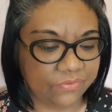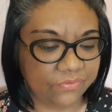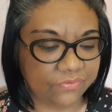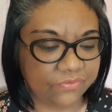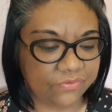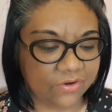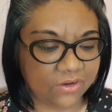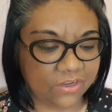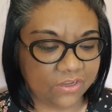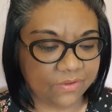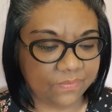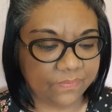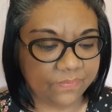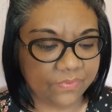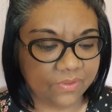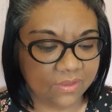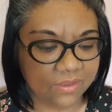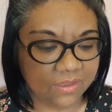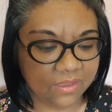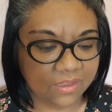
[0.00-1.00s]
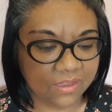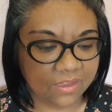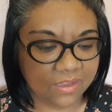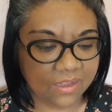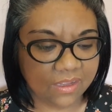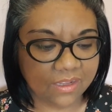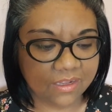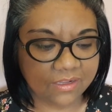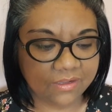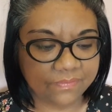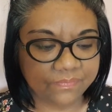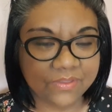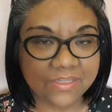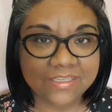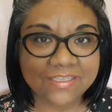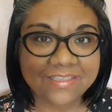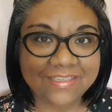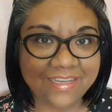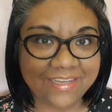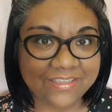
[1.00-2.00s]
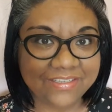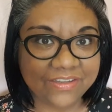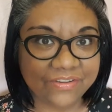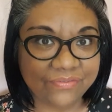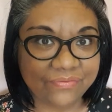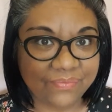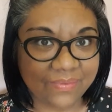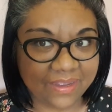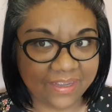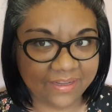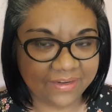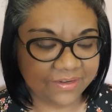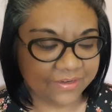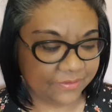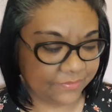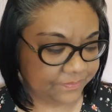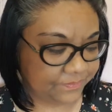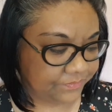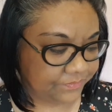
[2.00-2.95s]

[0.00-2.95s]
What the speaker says: from State of Mind.